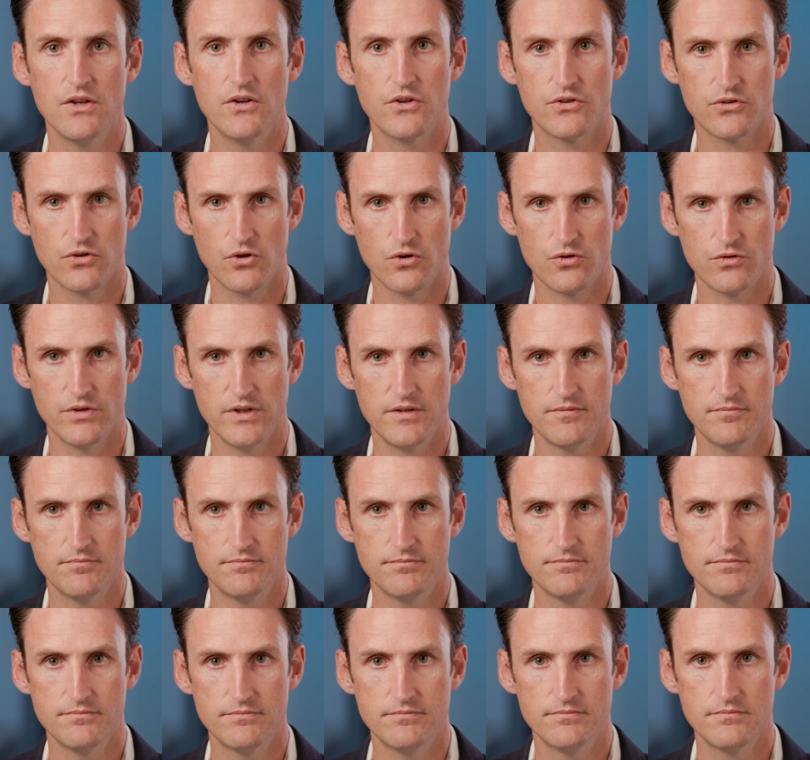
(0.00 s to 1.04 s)
the surgery.
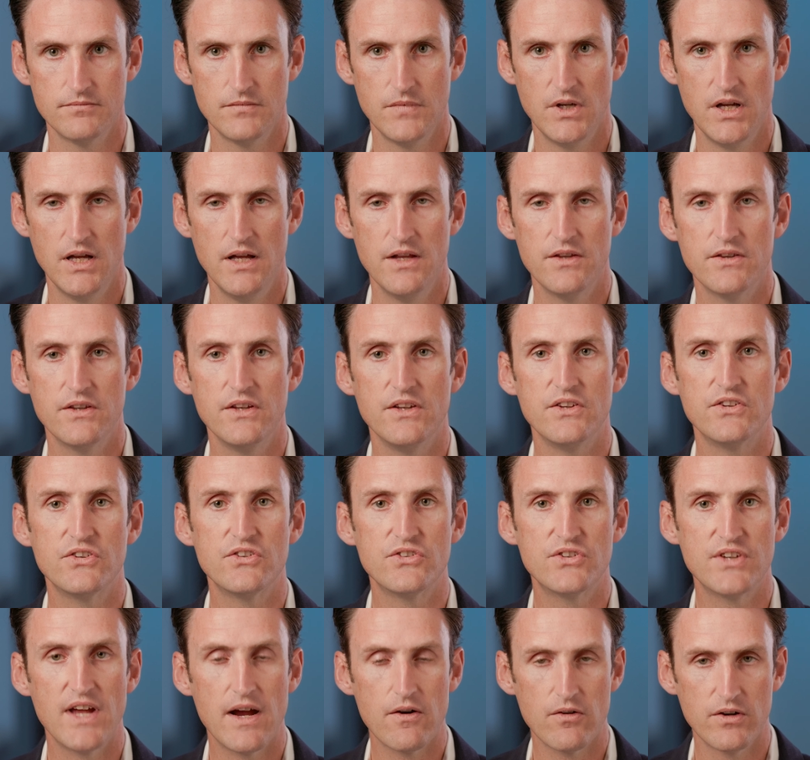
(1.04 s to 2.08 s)
These
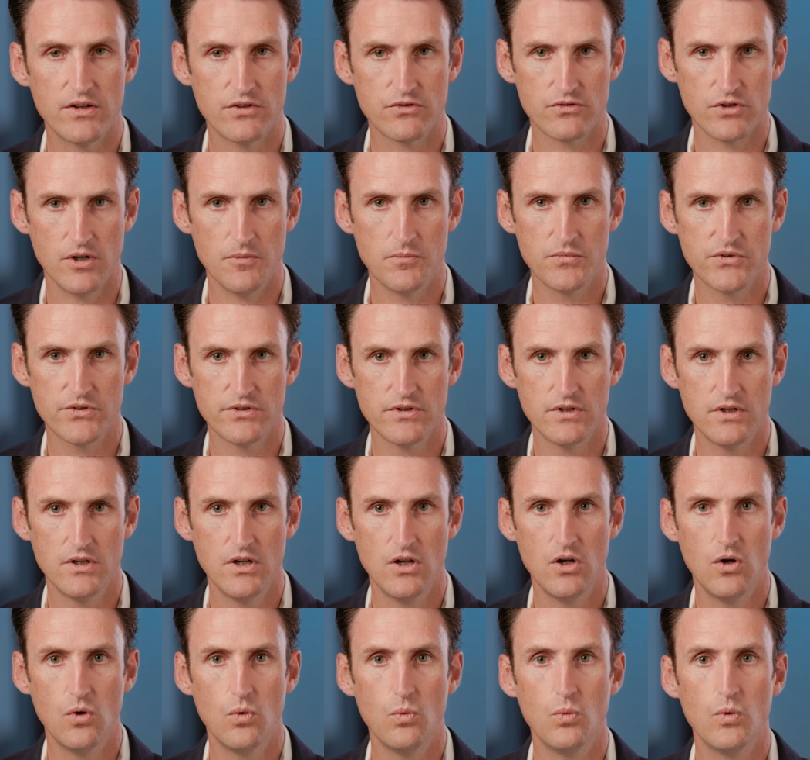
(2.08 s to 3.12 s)
steri strips
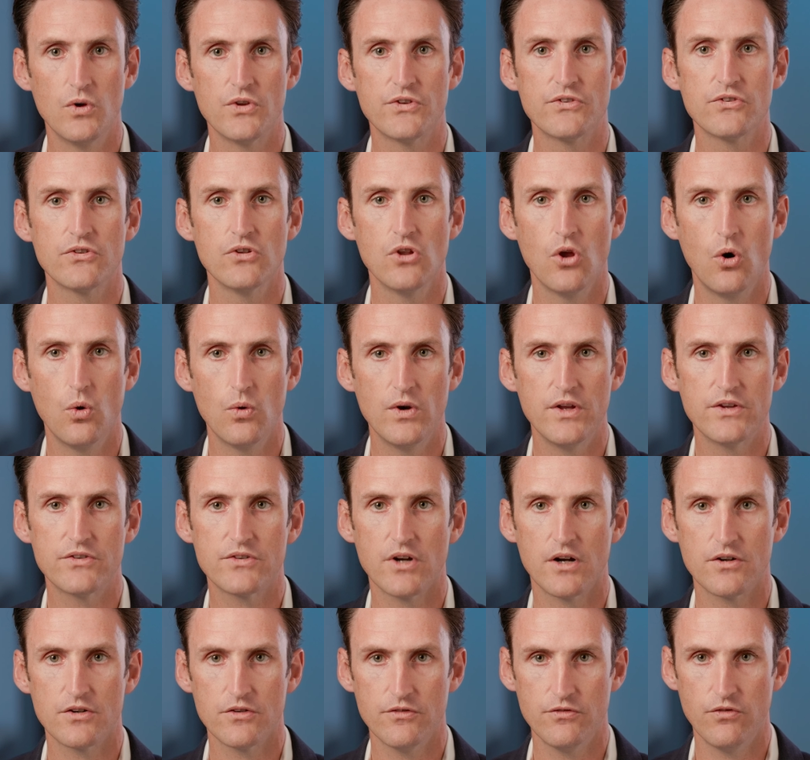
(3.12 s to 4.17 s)
will slowly
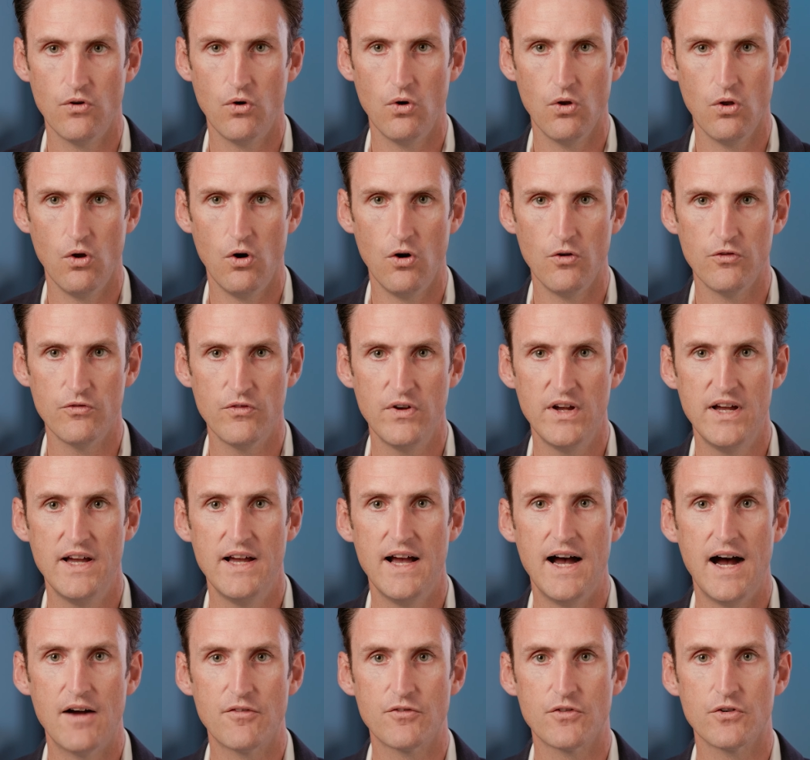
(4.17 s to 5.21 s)
start to fall off
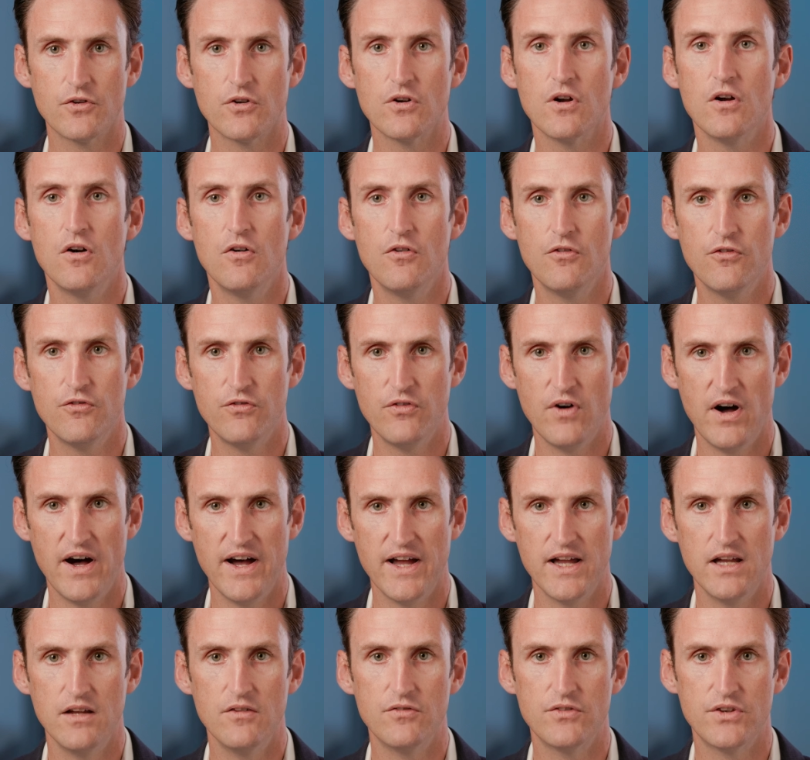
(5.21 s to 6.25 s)
after
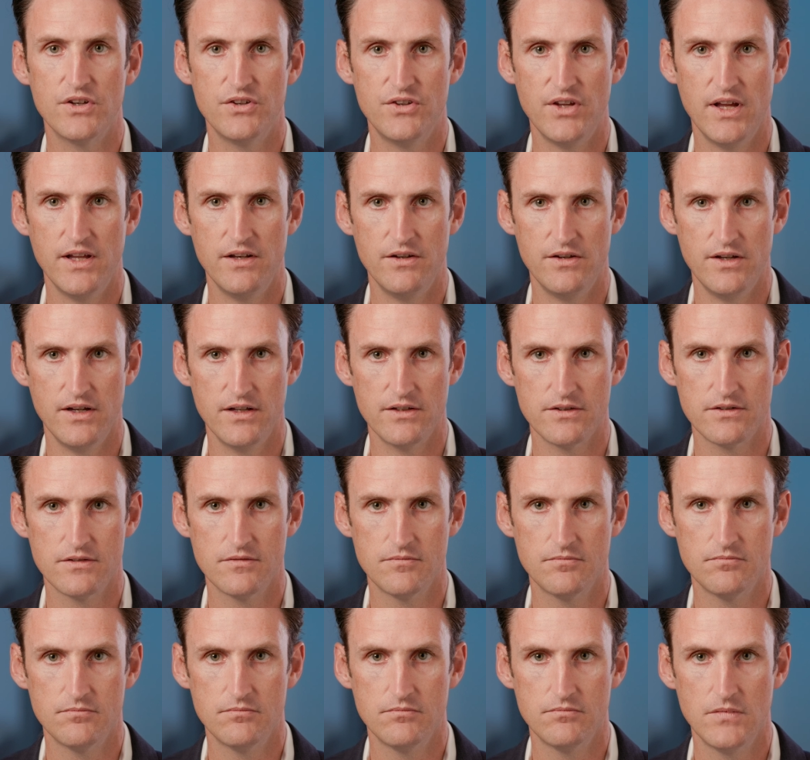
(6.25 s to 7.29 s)
5 to 10 days.
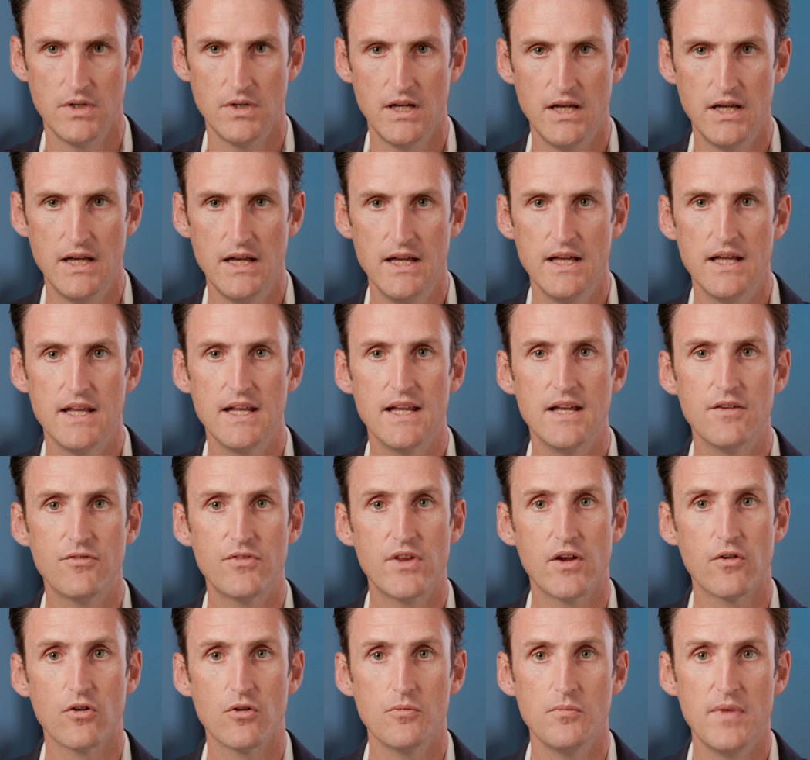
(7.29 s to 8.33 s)
If
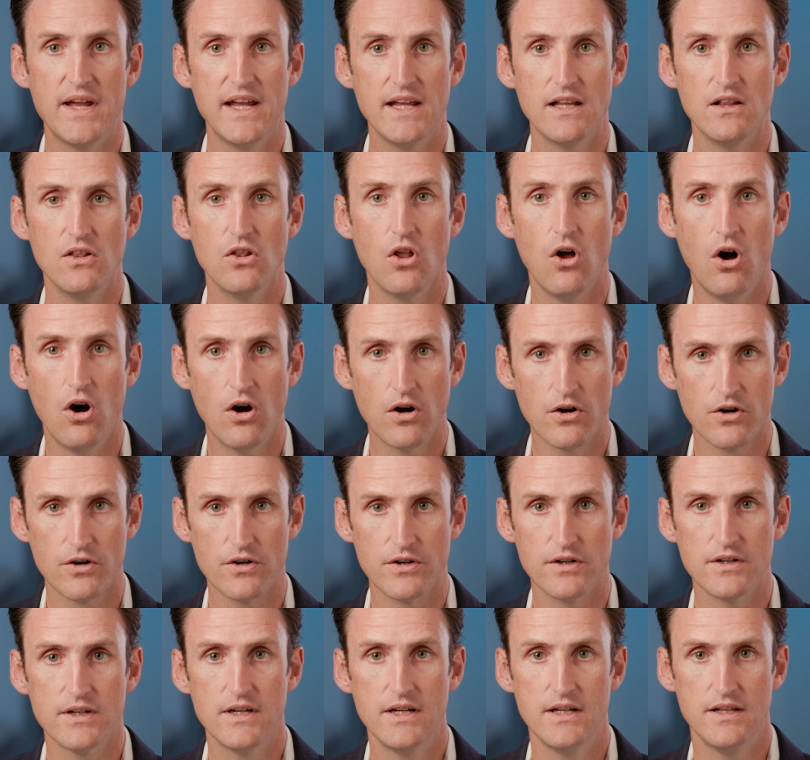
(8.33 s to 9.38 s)
they remain
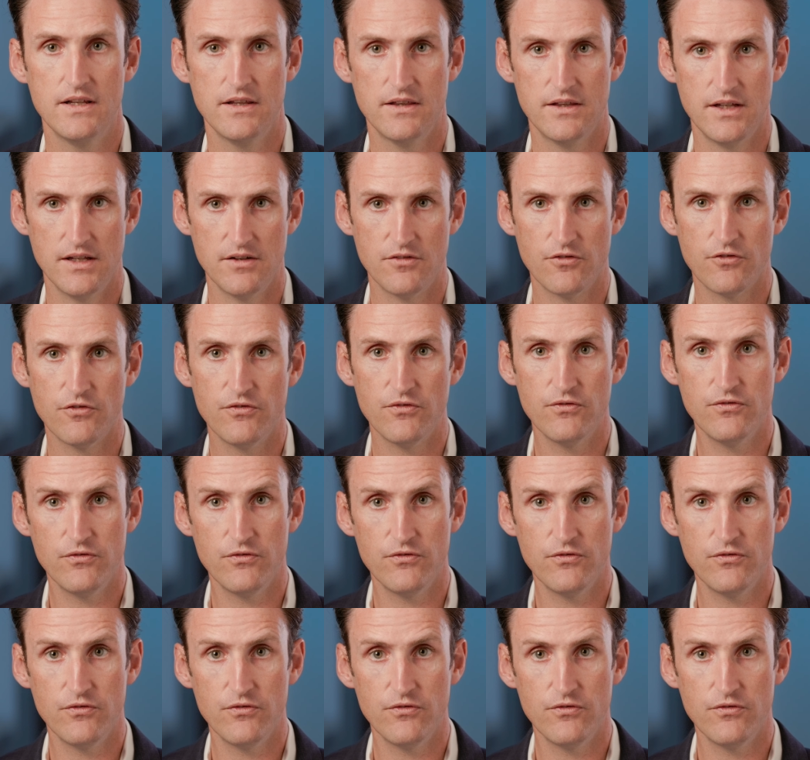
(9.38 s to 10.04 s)
longer than